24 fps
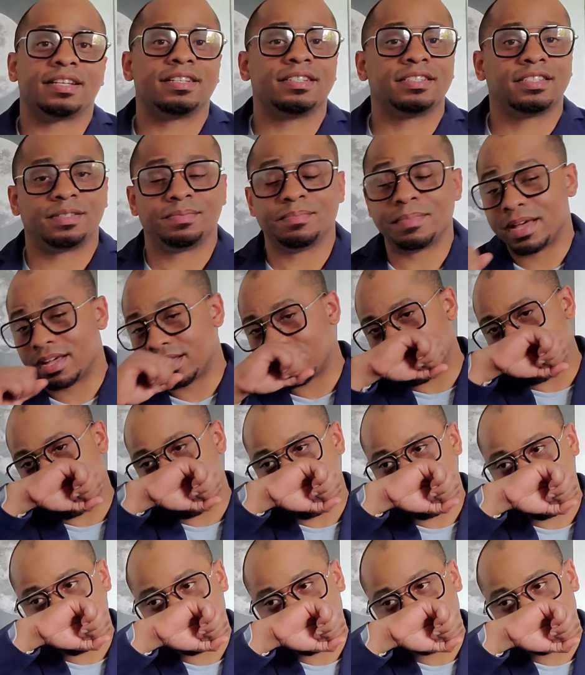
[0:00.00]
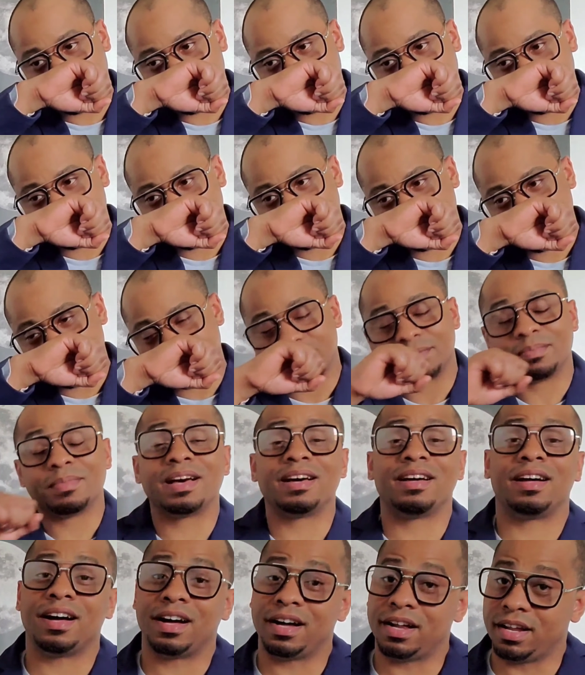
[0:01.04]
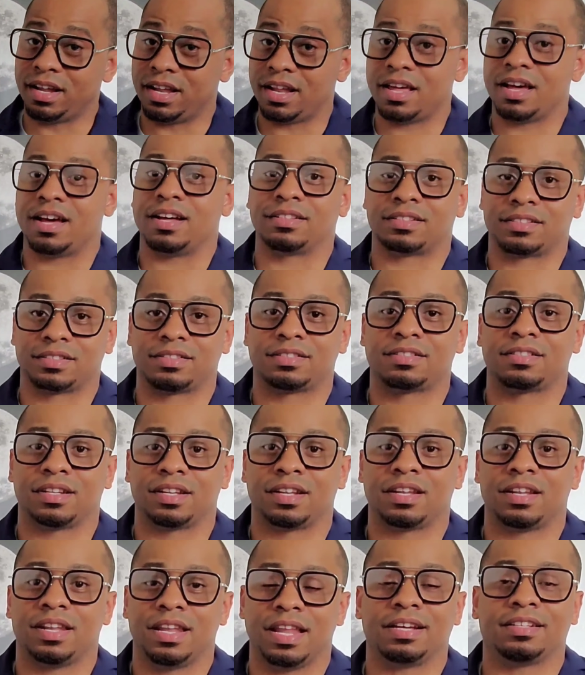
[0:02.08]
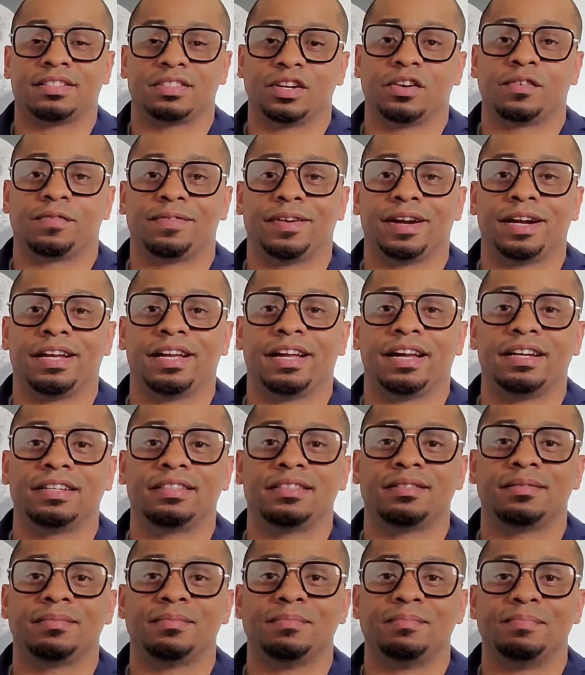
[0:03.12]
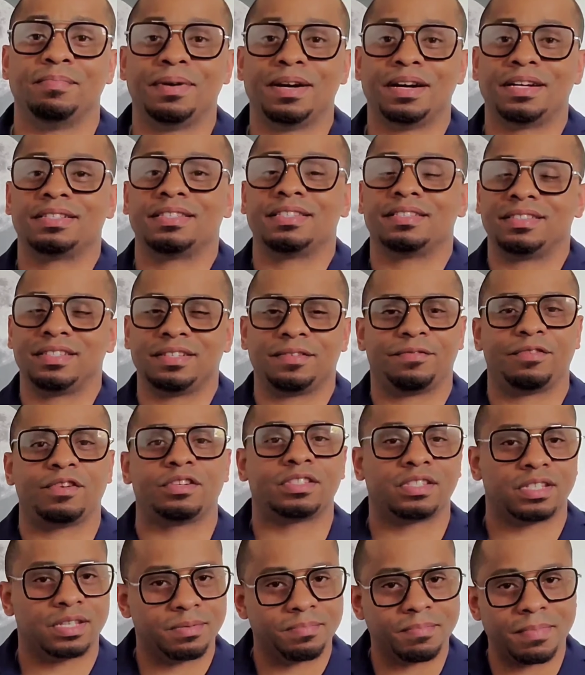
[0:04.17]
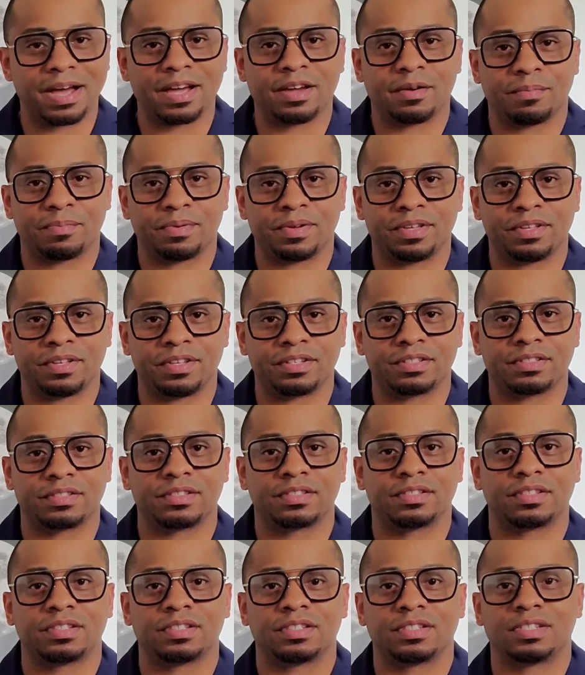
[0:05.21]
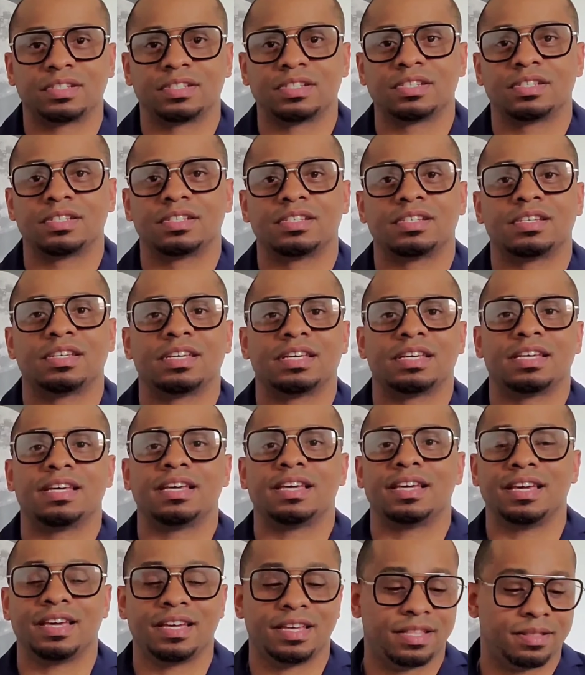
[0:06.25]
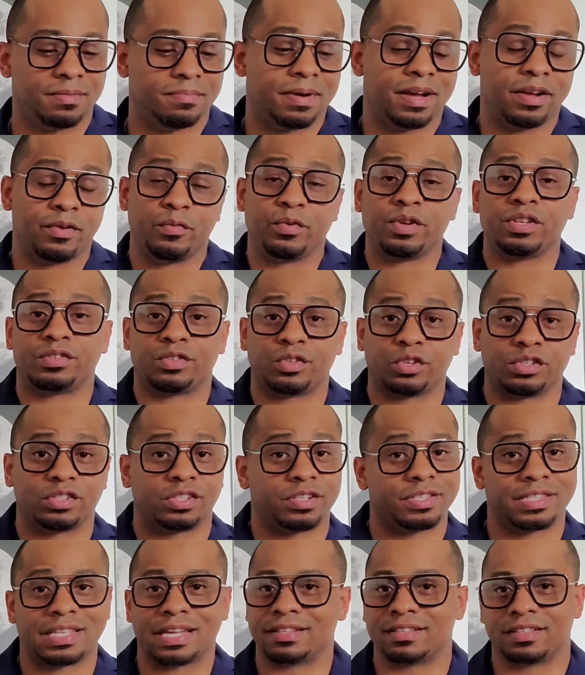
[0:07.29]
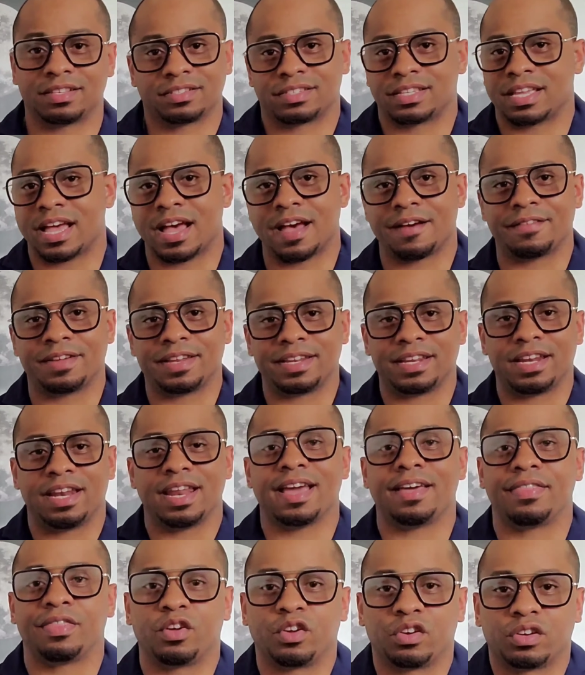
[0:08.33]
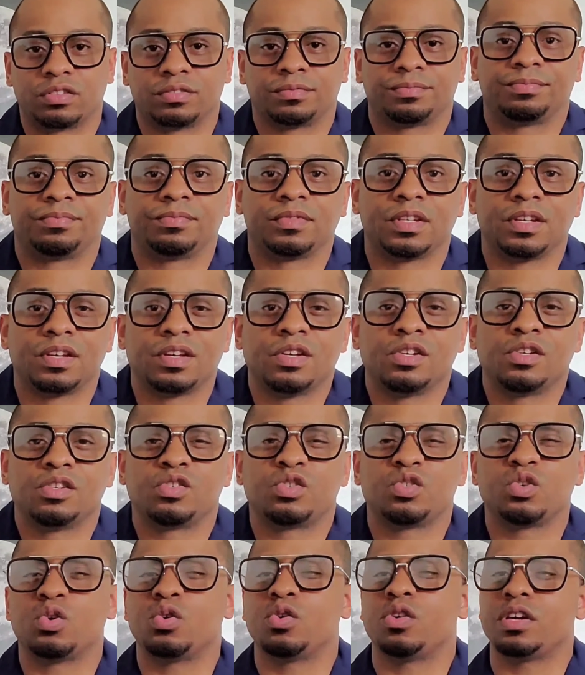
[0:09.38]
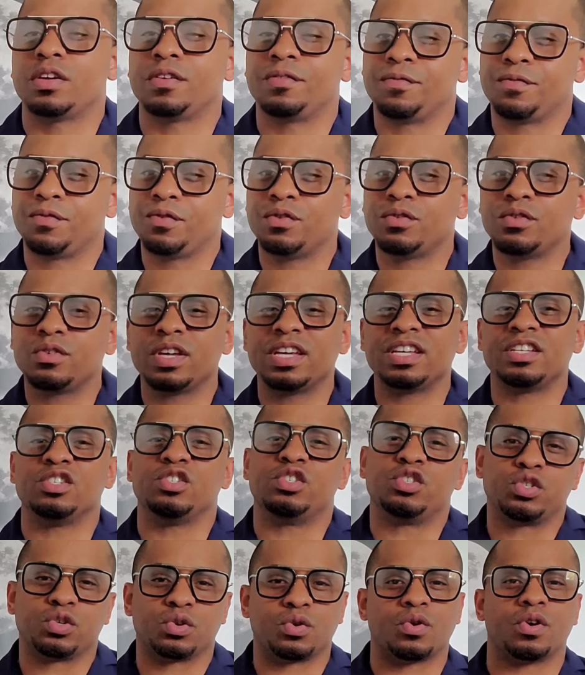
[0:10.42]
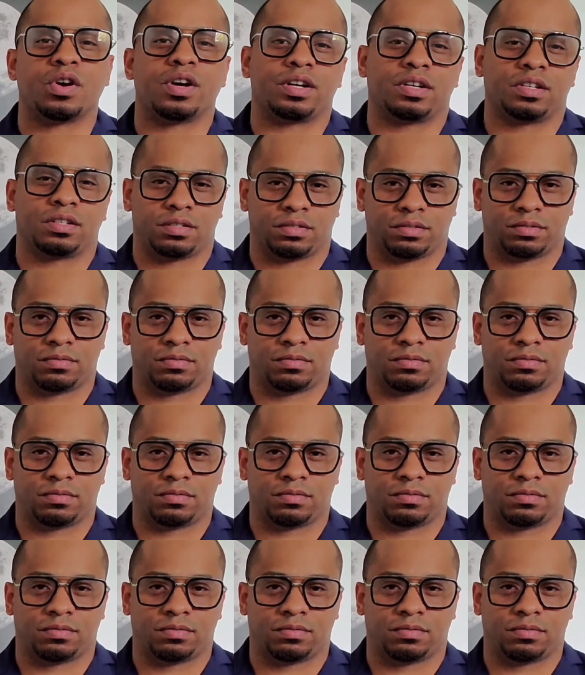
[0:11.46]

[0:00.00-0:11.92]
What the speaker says: smell a lot like Dior Farenheit, but the difference in my opinion and my research is that it doesn't have any leather. So if you enjoy